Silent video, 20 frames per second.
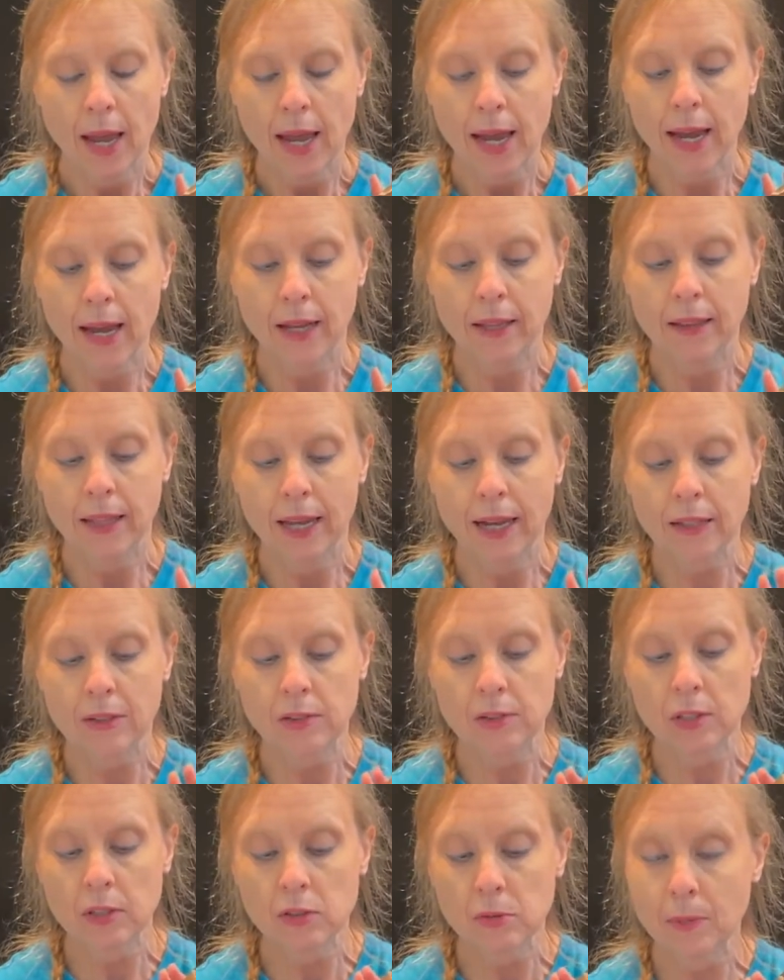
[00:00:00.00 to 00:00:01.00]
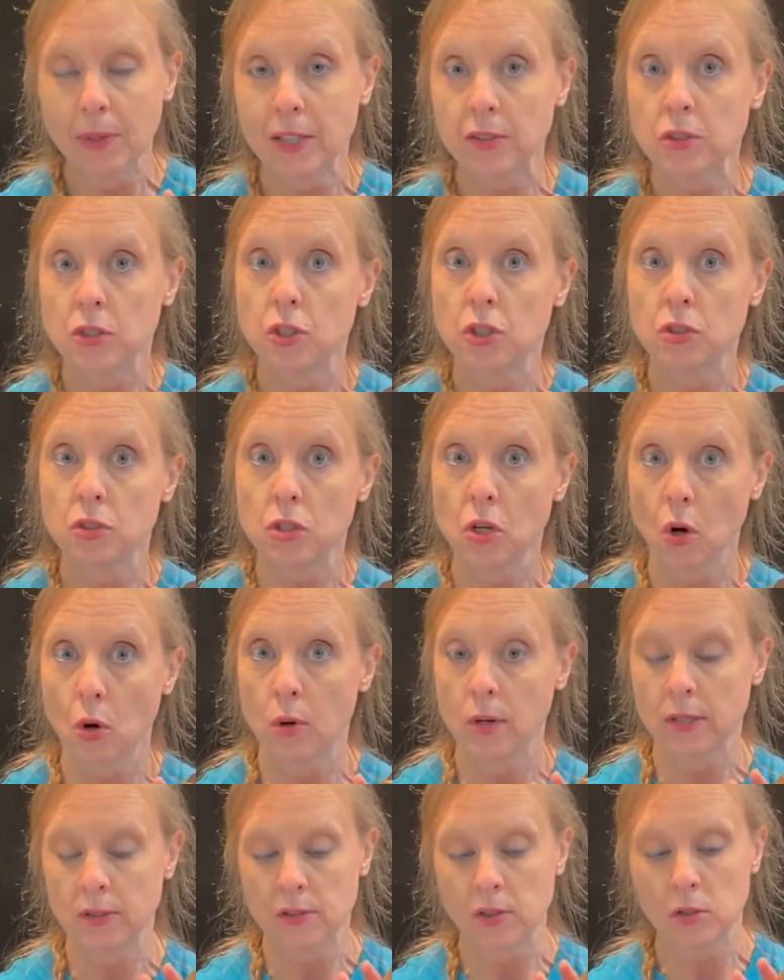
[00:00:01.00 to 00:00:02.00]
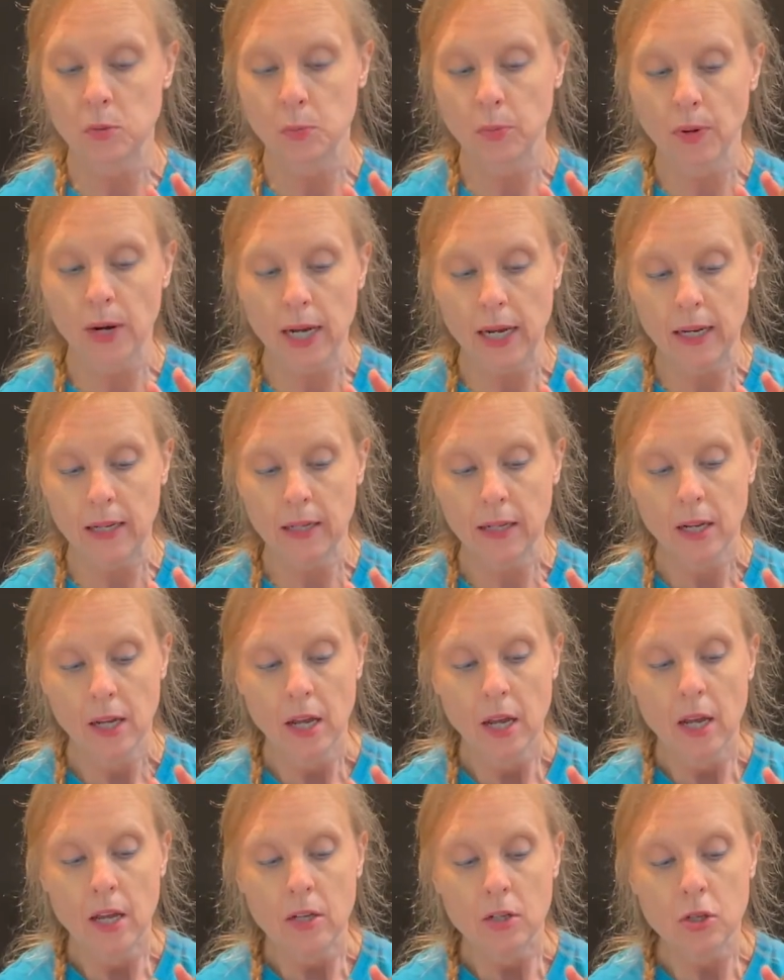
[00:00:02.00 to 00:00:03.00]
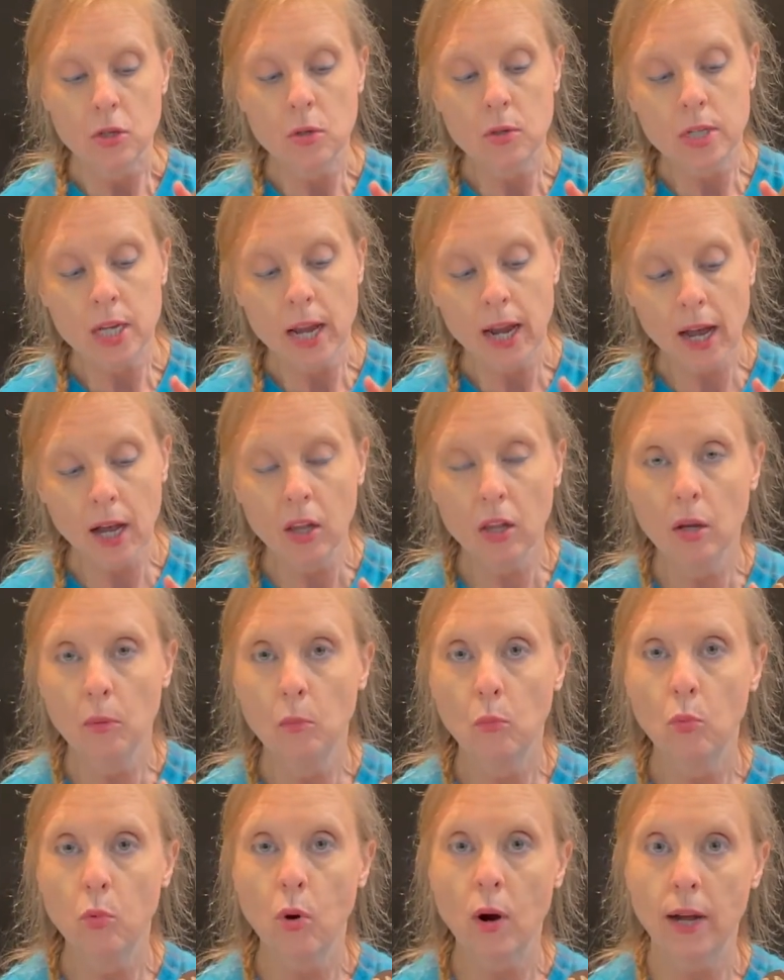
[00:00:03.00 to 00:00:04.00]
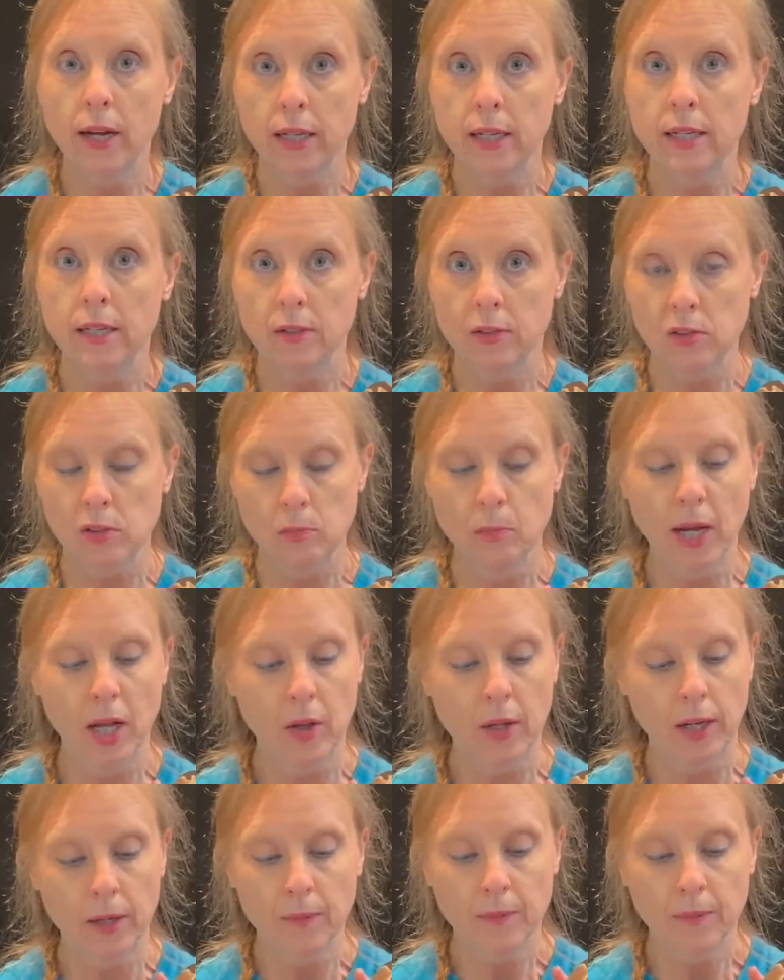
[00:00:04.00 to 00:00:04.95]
And that sends messages to Otis's brain to tell him what he is smelling.